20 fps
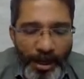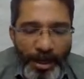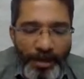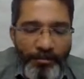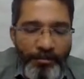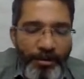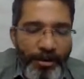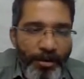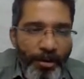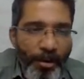
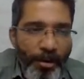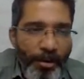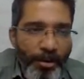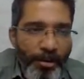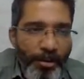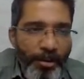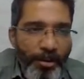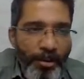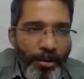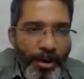and we all
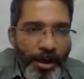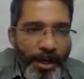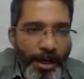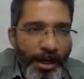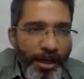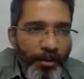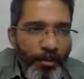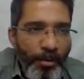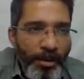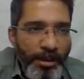know
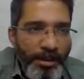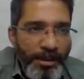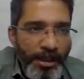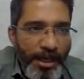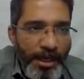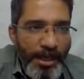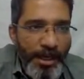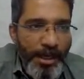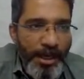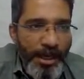a. What is
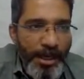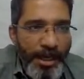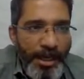a?